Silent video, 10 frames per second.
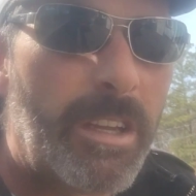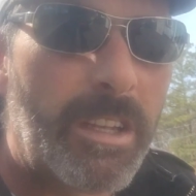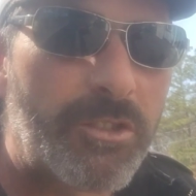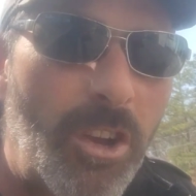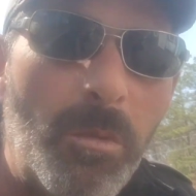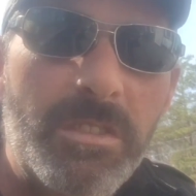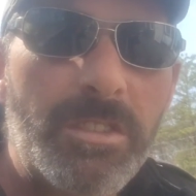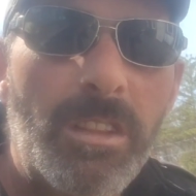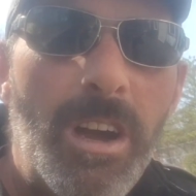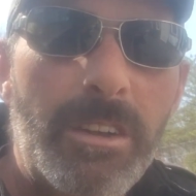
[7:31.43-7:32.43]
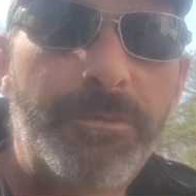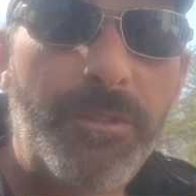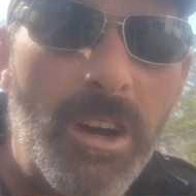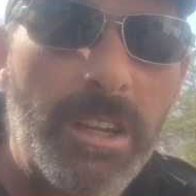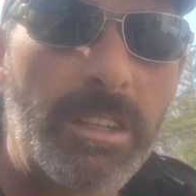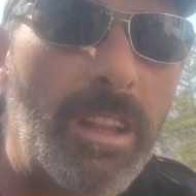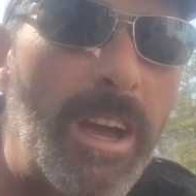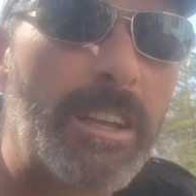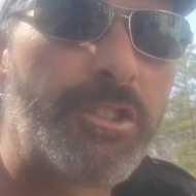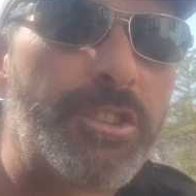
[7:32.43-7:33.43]
It's always a lot of fun.
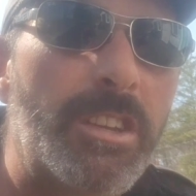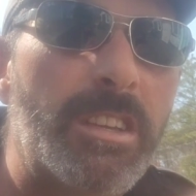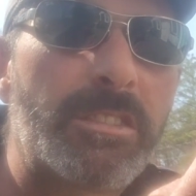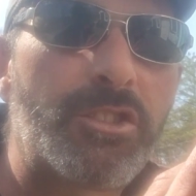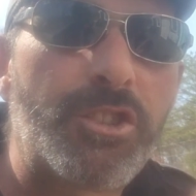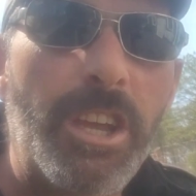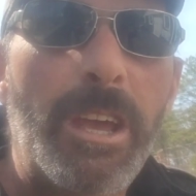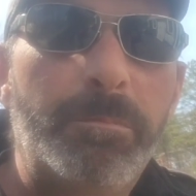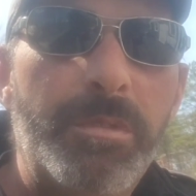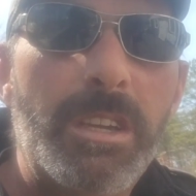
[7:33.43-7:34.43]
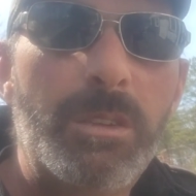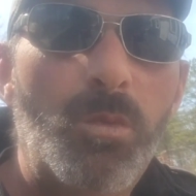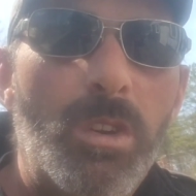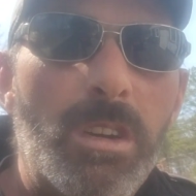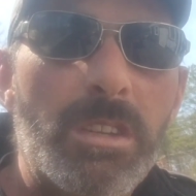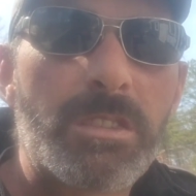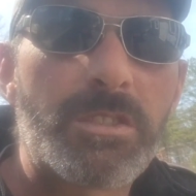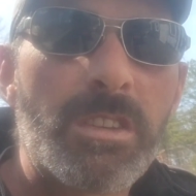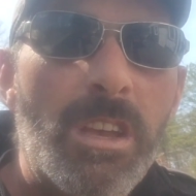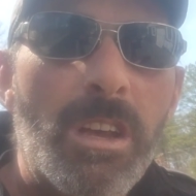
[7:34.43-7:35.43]
Last year's champion
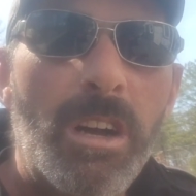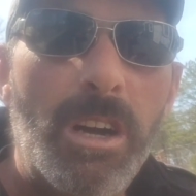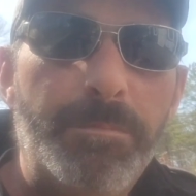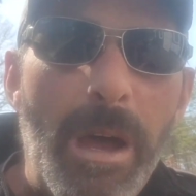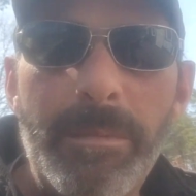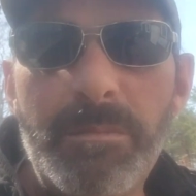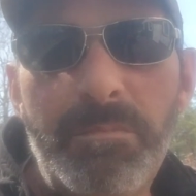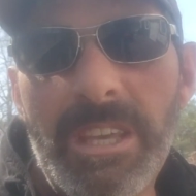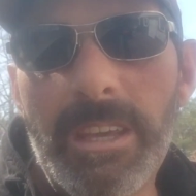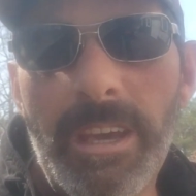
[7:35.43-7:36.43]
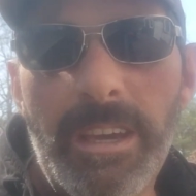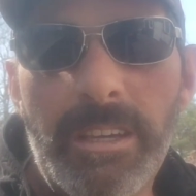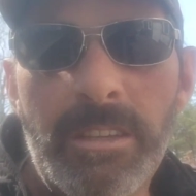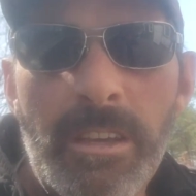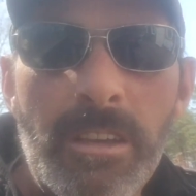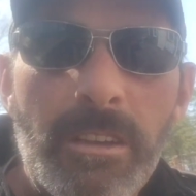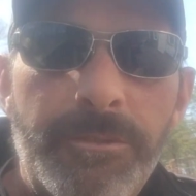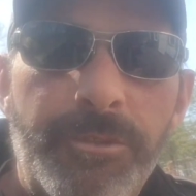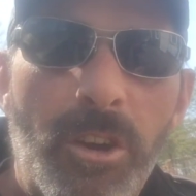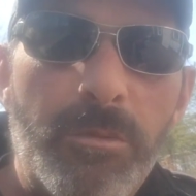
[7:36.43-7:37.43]
was Bobby B Head
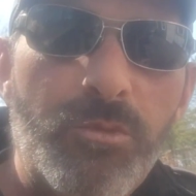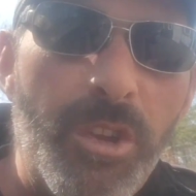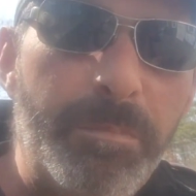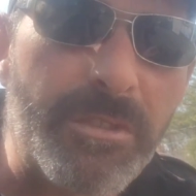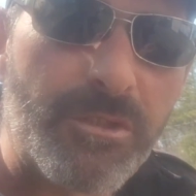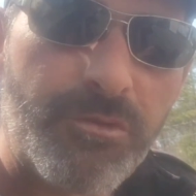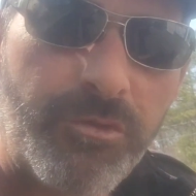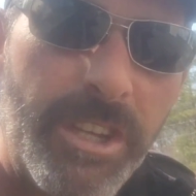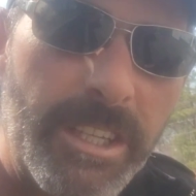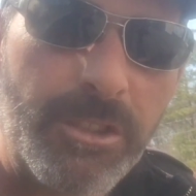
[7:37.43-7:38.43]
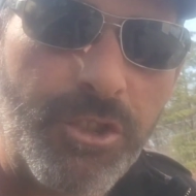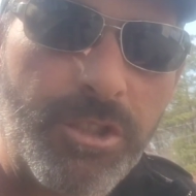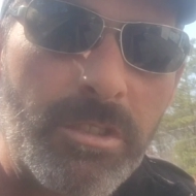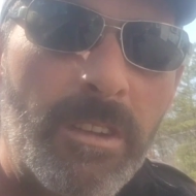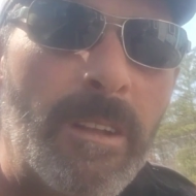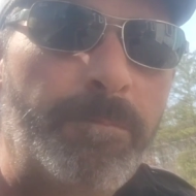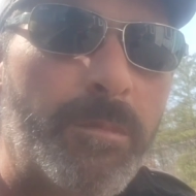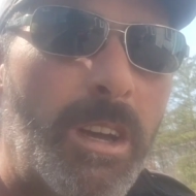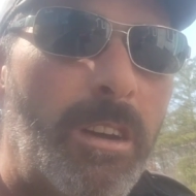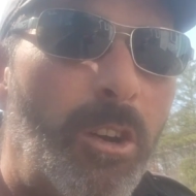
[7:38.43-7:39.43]
from Reapers Ridge,
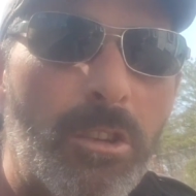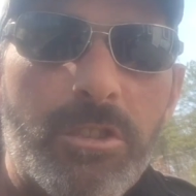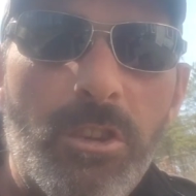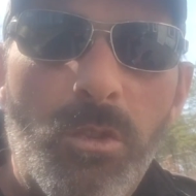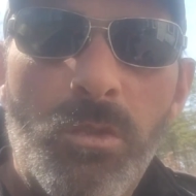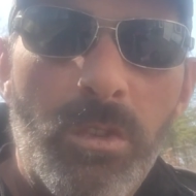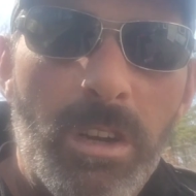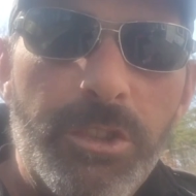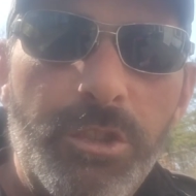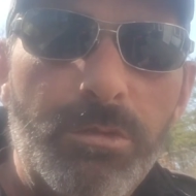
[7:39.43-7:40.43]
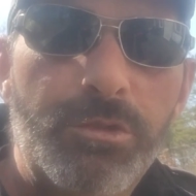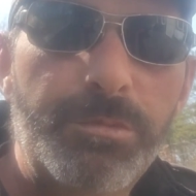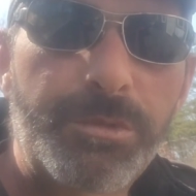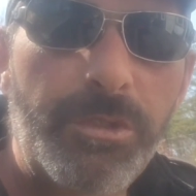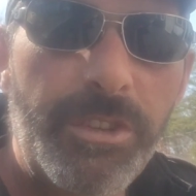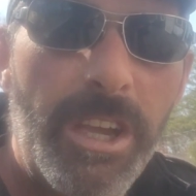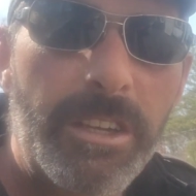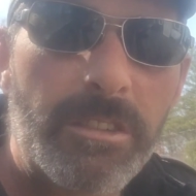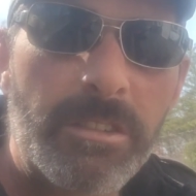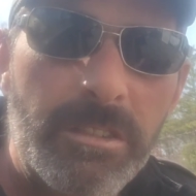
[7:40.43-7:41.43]
also a YouTube
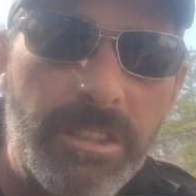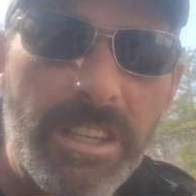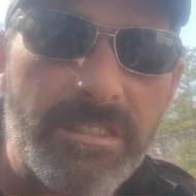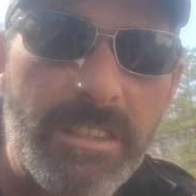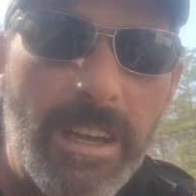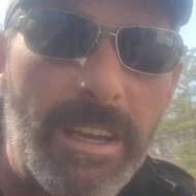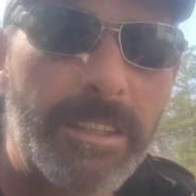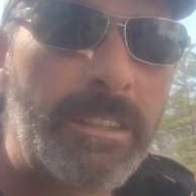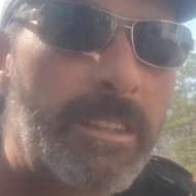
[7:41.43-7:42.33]
creator, nice guy.